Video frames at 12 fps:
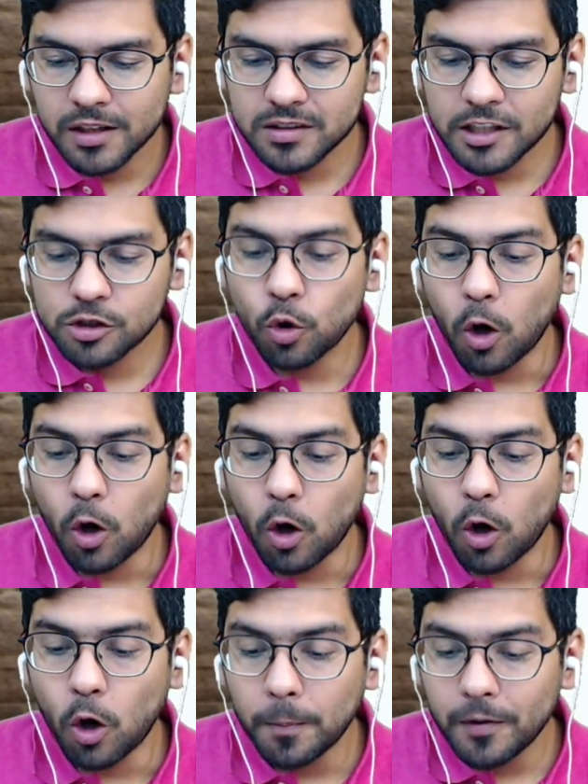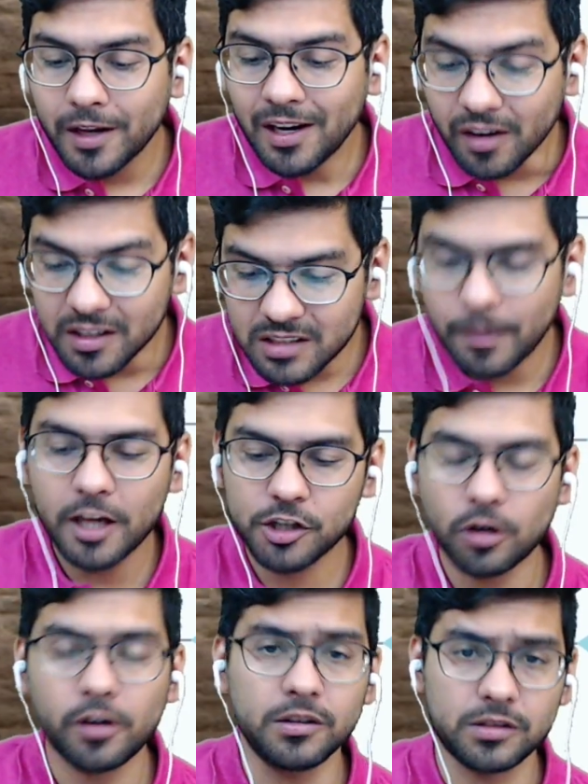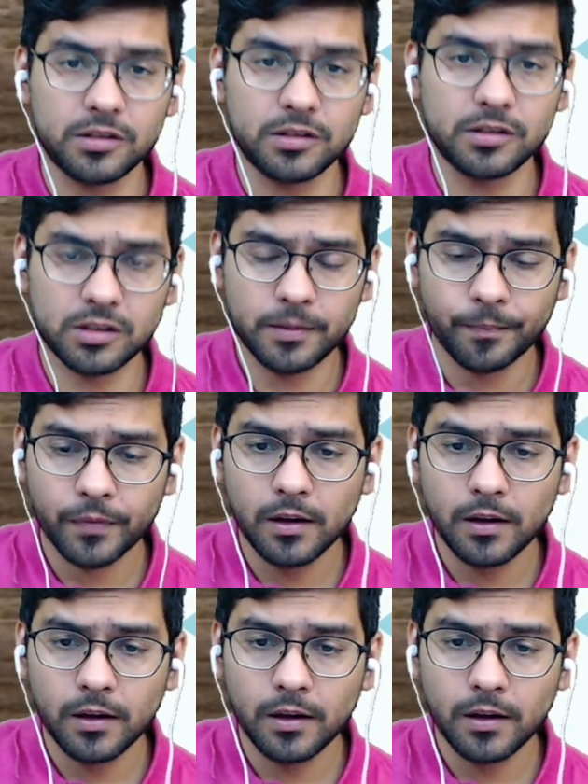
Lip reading: It says to obtain reasonable assurance